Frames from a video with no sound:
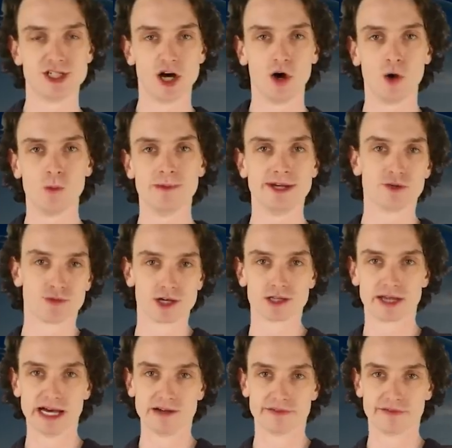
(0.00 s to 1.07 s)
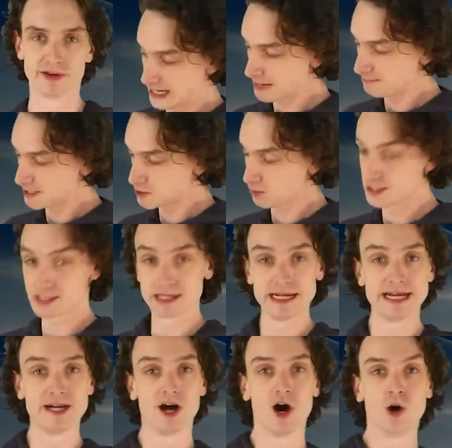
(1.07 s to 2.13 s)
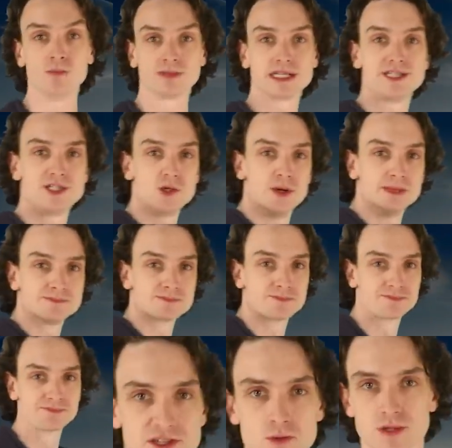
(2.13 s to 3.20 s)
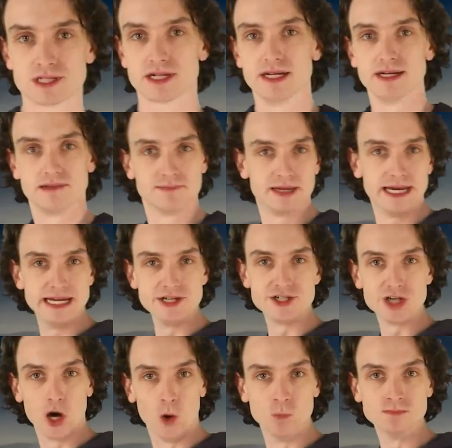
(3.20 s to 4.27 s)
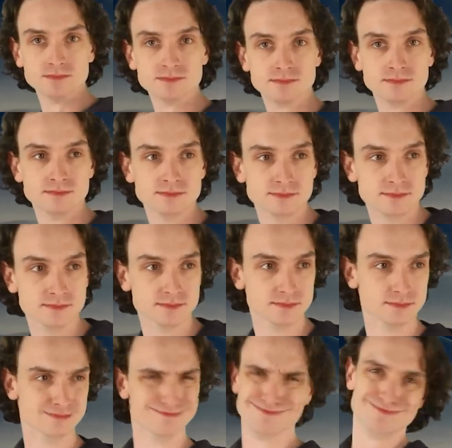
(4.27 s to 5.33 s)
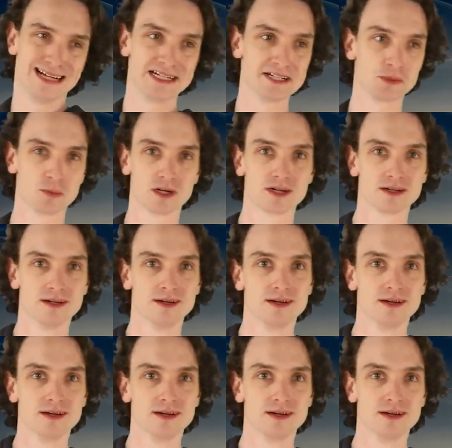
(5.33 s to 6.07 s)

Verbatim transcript: Dome in real life. Yep, this one's gonna hit home, let's do it. This one's gonna hit Dome. That didn't work.